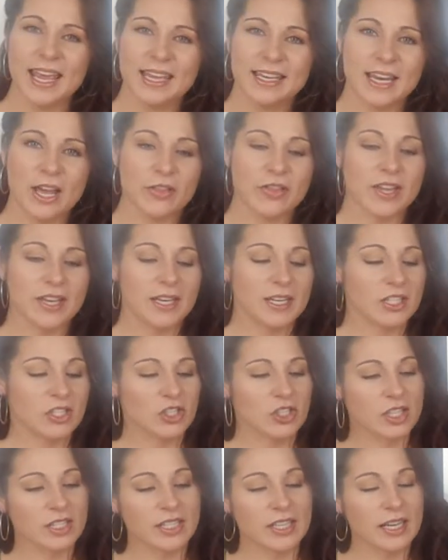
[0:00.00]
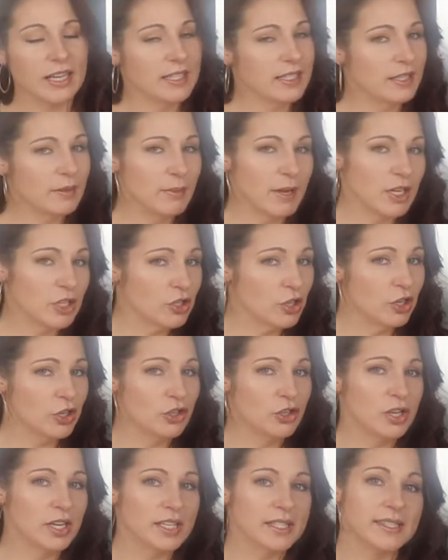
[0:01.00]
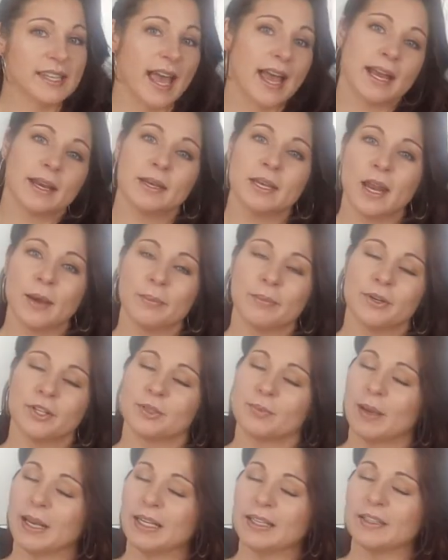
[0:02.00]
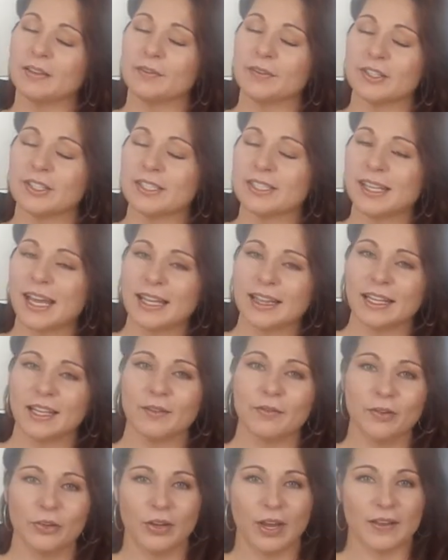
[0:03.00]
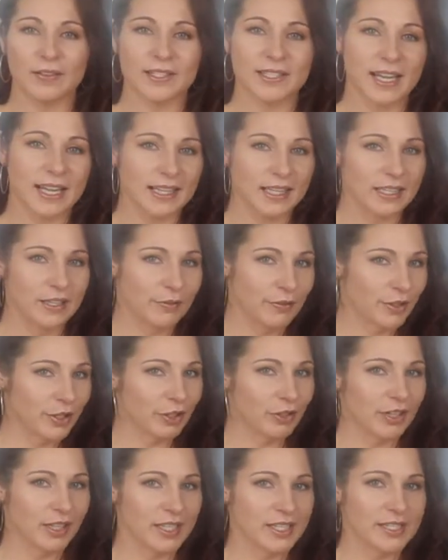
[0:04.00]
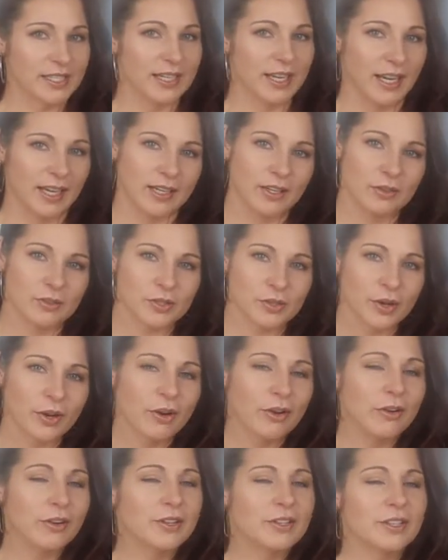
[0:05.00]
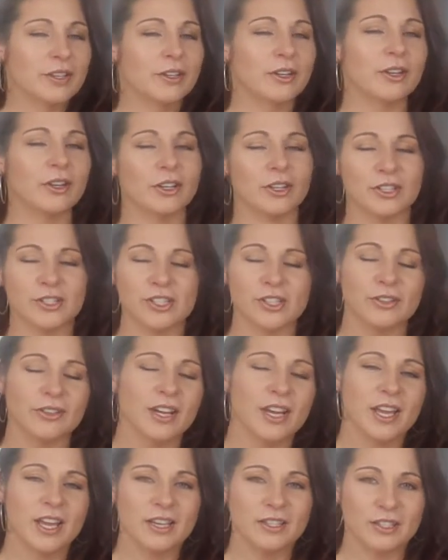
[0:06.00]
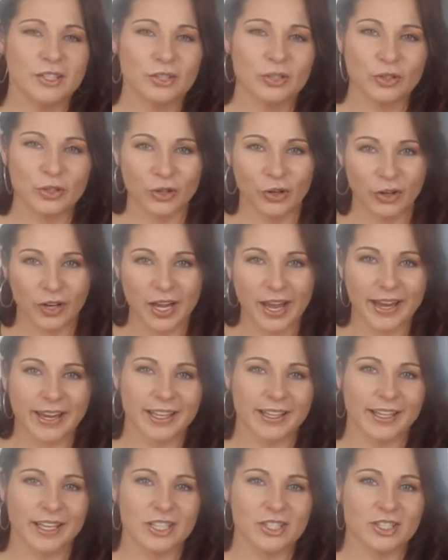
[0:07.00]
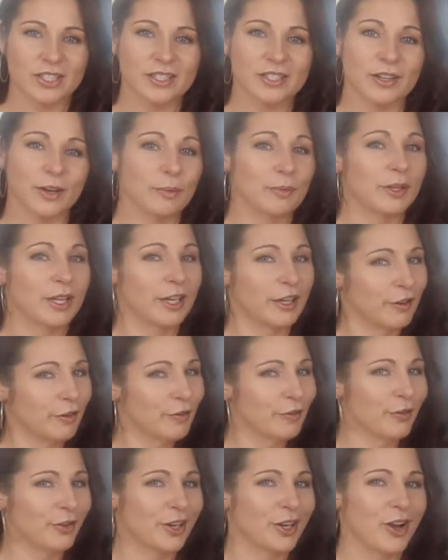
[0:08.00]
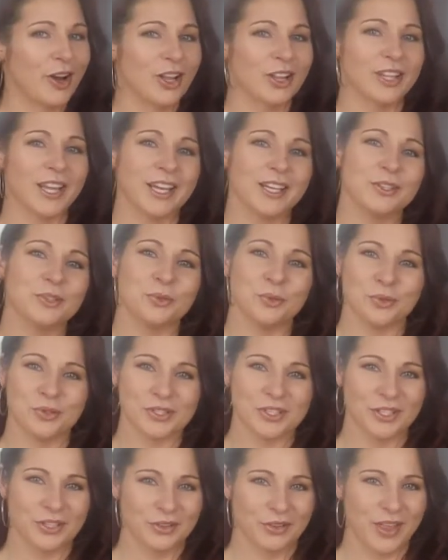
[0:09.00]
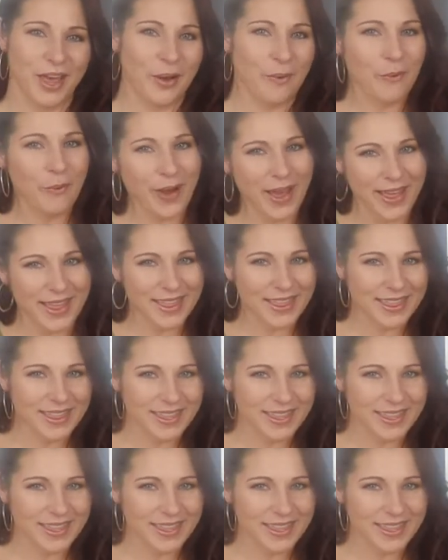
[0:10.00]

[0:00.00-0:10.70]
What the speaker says: Now that is just an estimation, your exact numbers may differ slightly if you have slightly different ingredients than I do, so I always encourage you to do your own calculations. There are plenty of free online tools to do that with.